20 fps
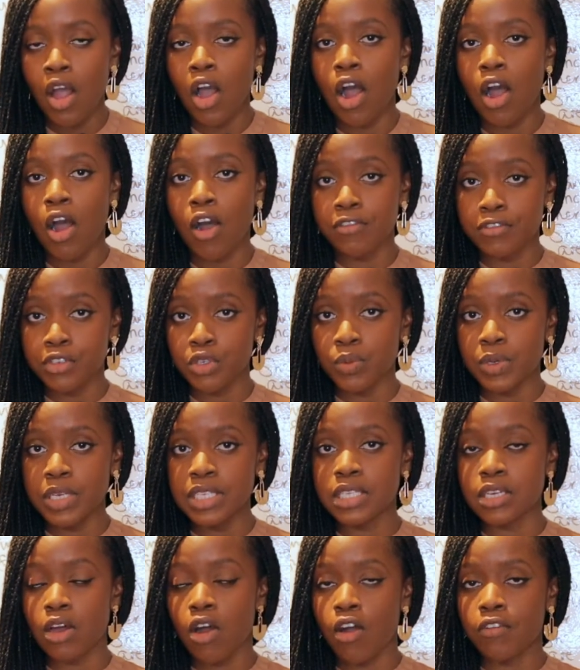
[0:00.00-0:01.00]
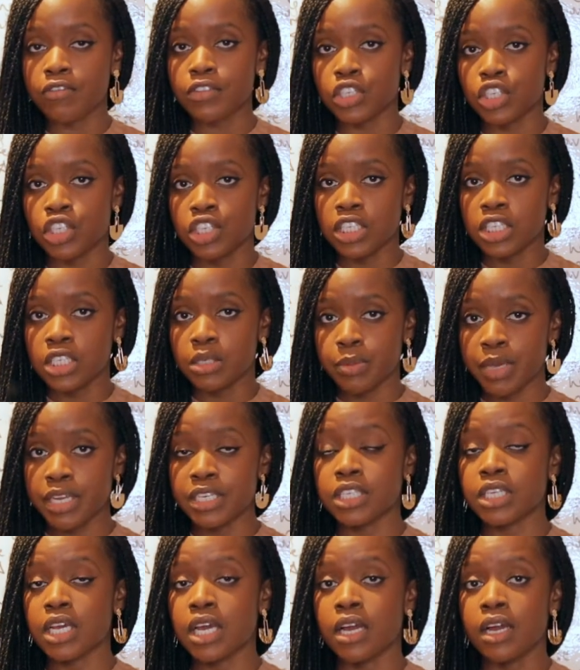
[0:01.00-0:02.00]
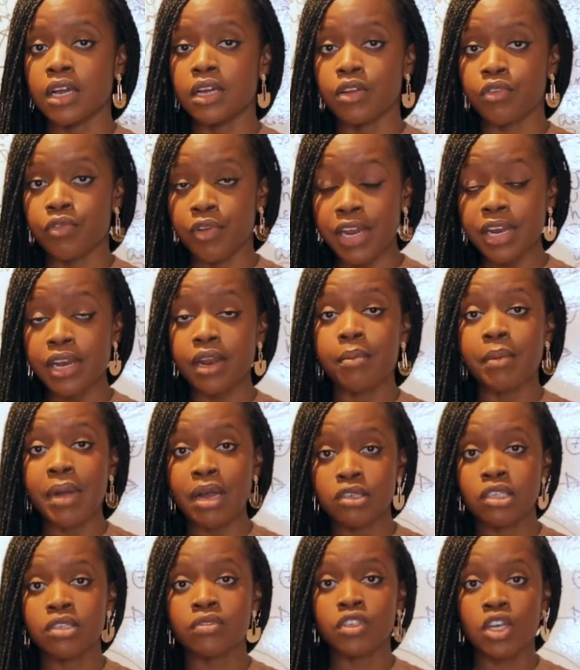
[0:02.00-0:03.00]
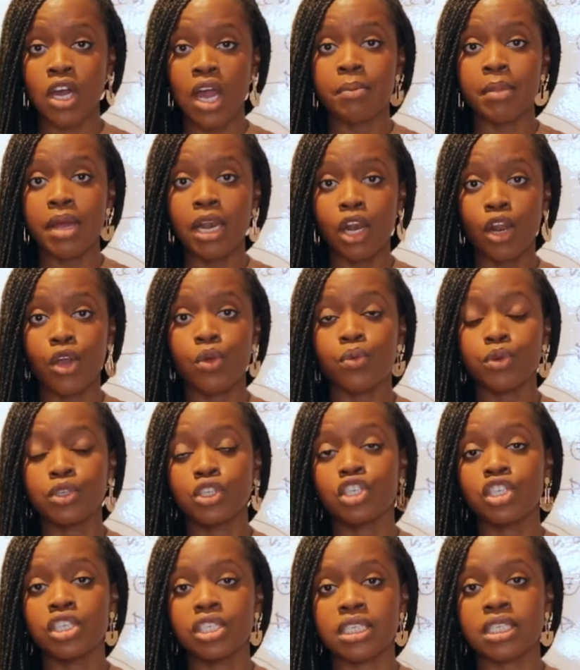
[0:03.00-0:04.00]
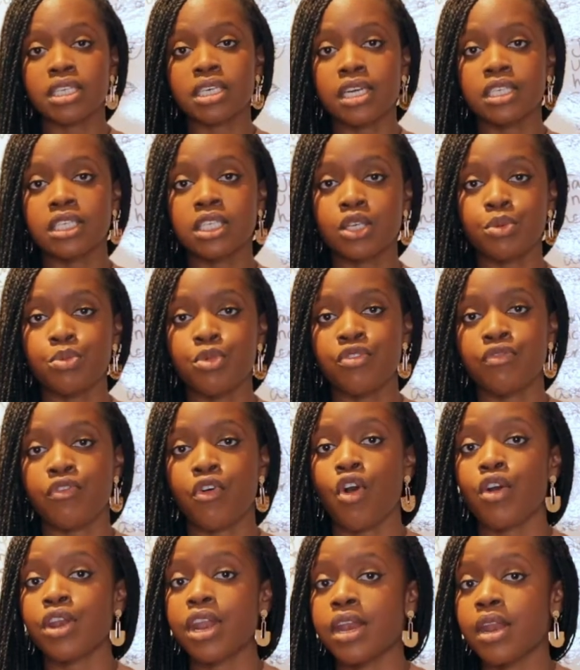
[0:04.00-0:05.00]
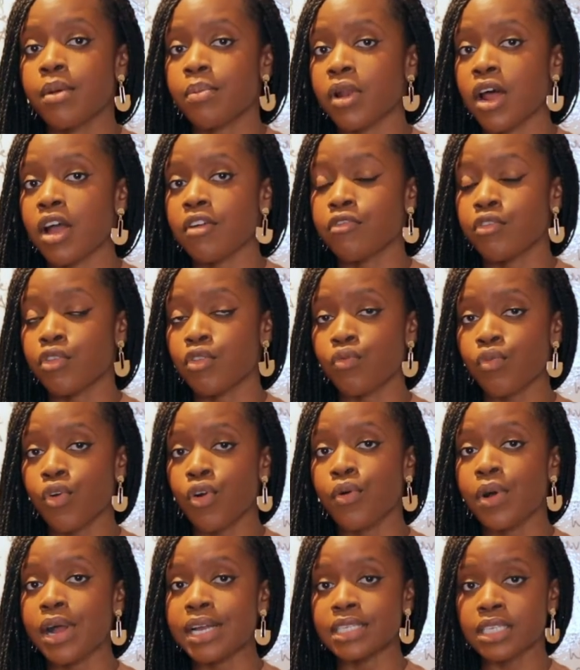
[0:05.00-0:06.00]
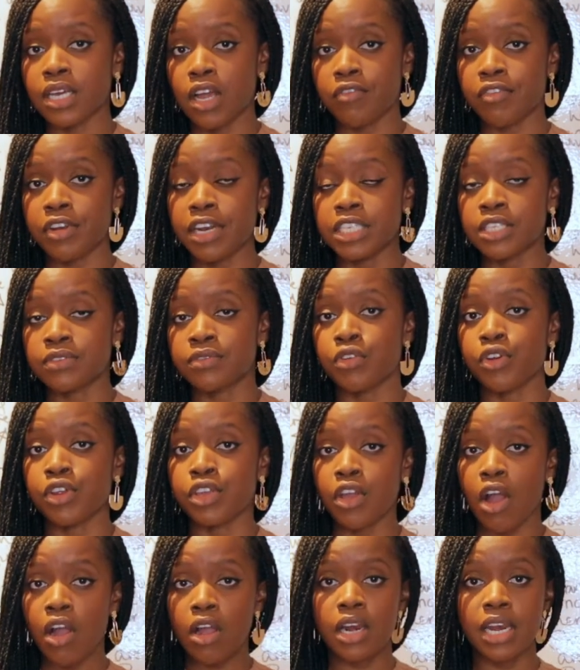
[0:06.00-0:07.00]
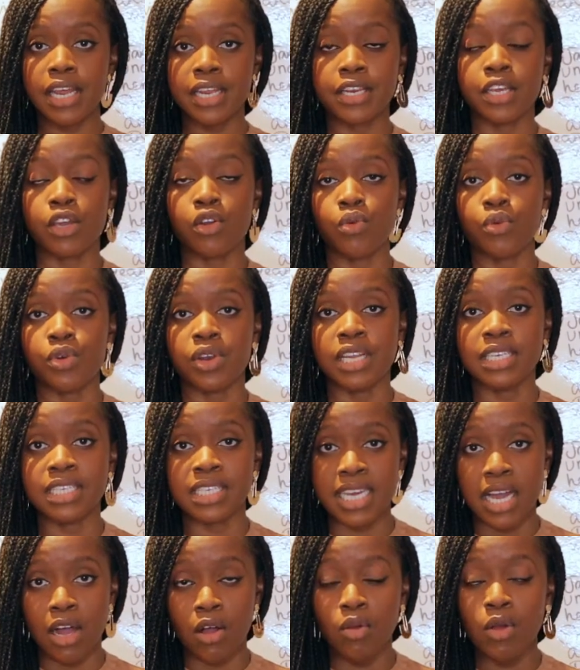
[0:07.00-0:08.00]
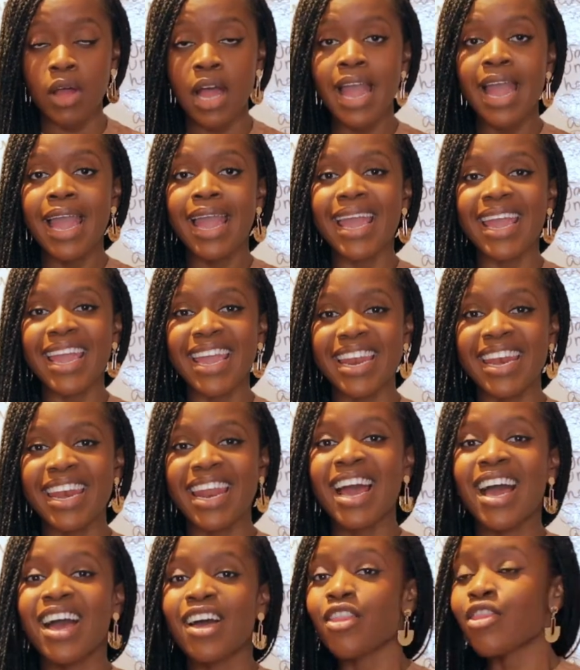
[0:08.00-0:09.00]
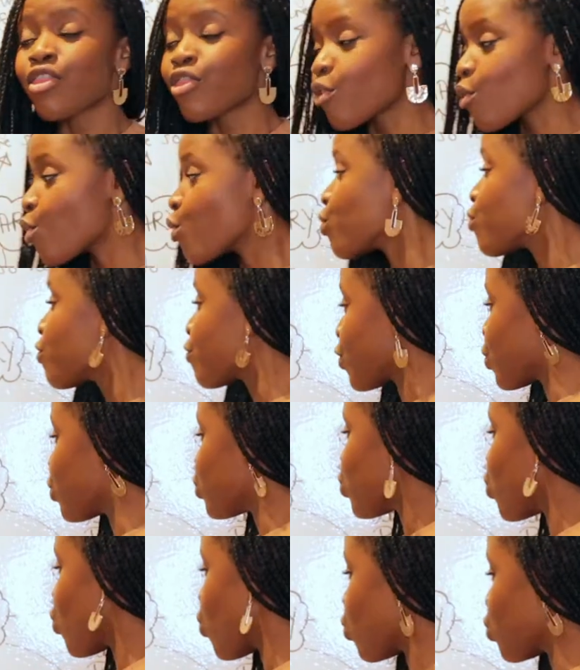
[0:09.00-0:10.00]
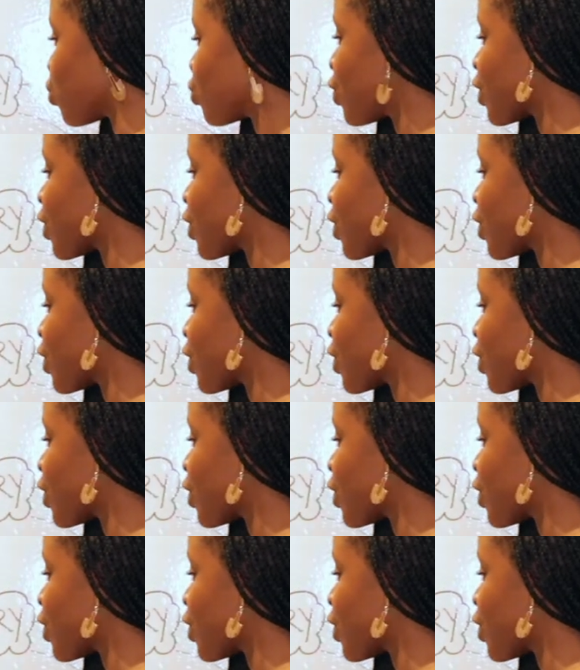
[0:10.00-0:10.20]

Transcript: Afterwards, after she spent a great amount of time at Lowood, she decides to move on and apply for a role as a governess for a young lady called Adele in Thornfield Hall.